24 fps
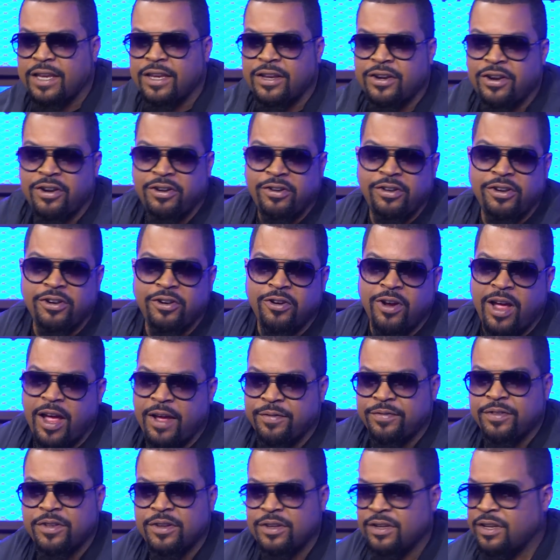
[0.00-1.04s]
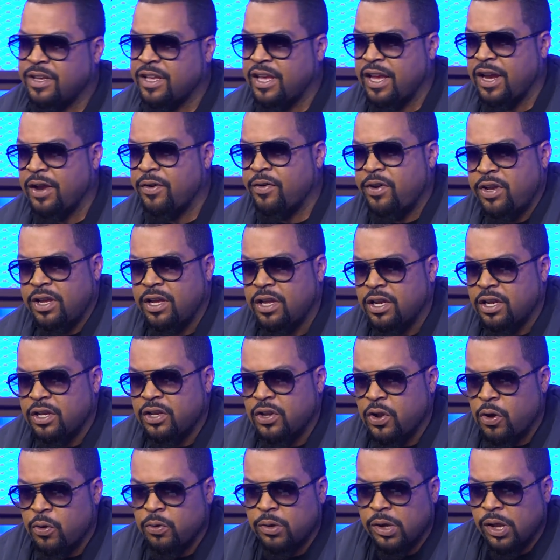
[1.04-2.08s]
You know, he don't have to carry
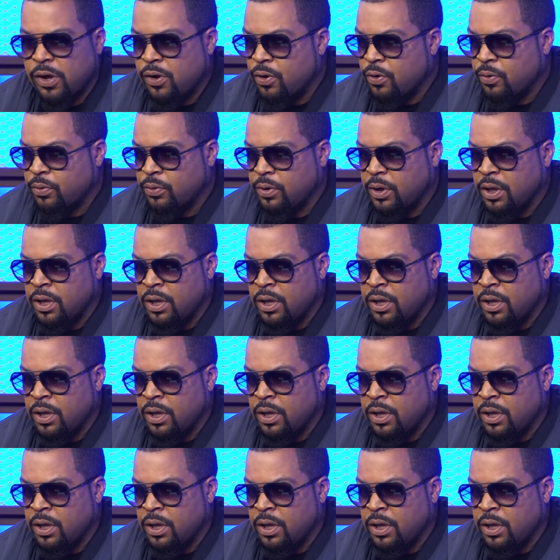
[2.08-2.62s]
no load.